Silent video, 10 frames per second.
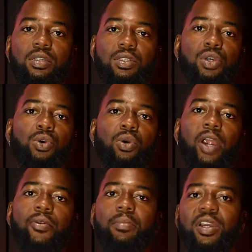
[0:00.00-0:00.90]
So I
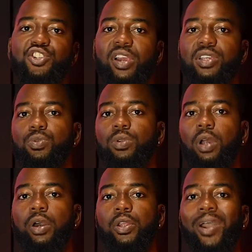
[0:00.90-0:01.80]
ran my tracks through an
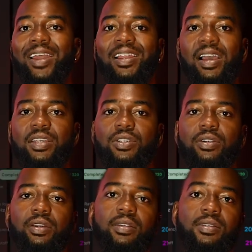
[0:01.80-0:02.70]
audio
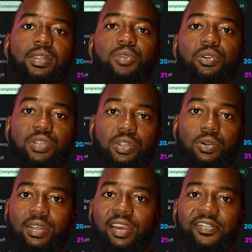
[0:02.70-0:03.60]
analyzer, and some of the
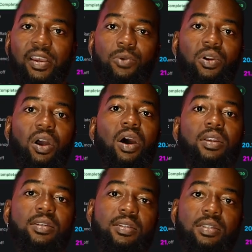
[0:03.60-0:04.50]
results I found were
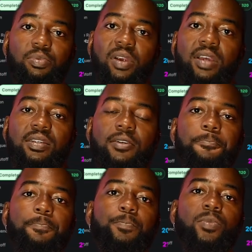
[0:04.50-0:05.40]
honestly surprising.
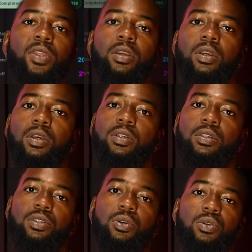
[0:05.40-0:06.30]

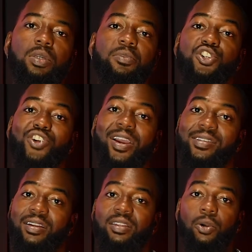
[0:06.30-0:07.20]
So some of the tracks
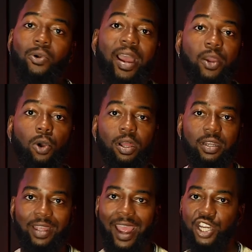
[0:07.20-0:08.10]
that I thought were high
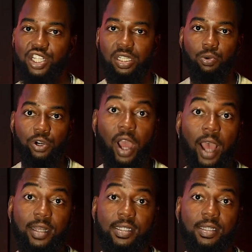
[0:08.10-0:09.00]
quality actually were
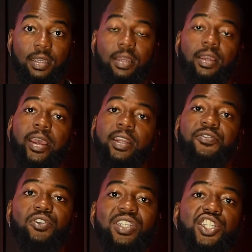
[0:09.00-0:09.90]
not. And
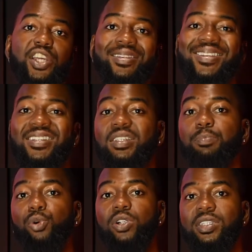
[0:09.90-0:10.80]
if you're DJing, this is
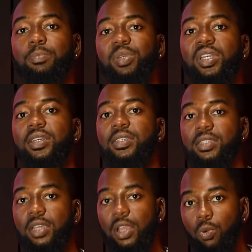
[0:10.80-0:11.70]
important because
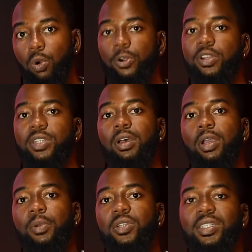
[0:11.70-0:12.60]
what we're going to talk
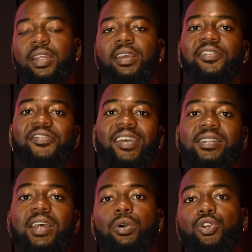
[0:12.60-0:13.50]
about today
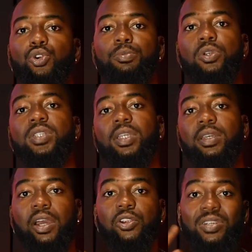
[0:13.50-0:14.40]
affects how your music
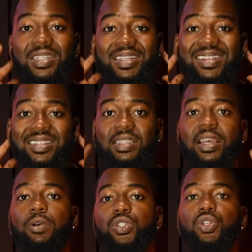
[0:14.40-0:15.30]
and how your sets
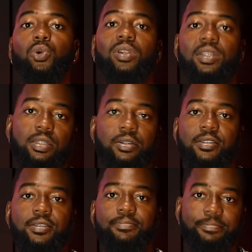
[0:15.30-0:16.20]
sound to your listeners.